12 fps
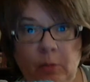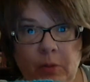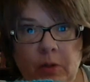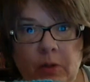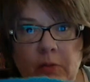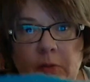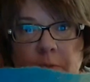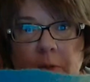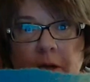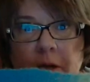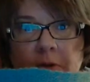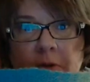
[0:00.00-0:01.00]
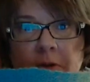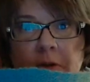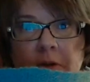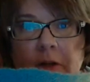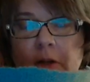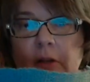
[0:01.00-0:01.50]
put a link for the pattern.
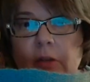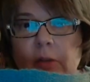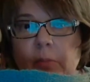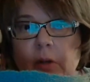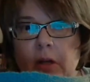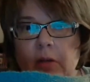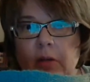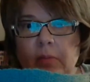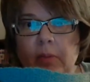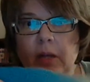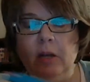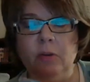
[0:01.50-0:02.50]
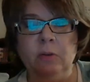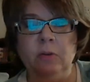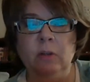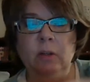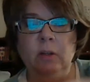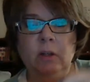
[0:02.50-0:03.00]
It is a bought pattern,
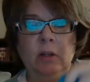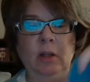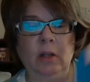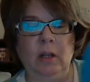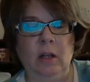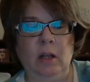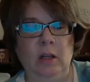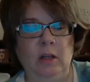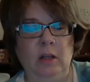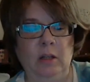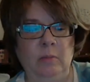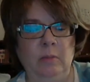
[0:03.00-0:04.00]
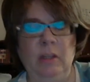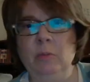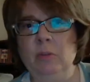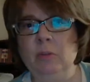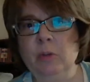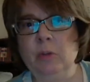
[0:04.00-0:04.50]
and it
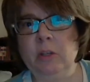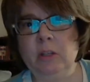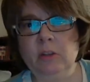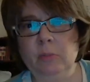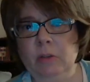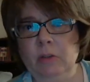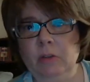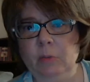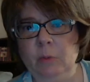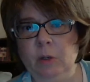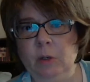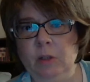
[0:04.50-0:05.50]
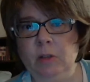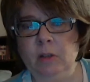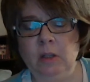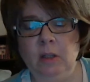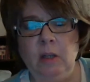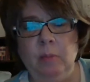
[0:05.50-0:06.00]
was a pretty expensive one,
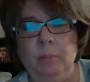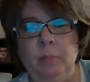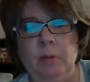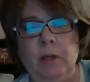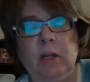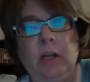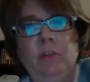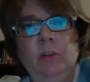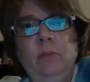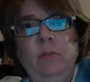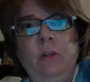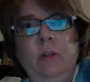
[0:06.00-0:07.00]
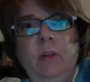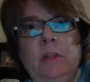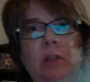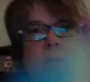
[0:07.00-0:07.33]
but I just fell in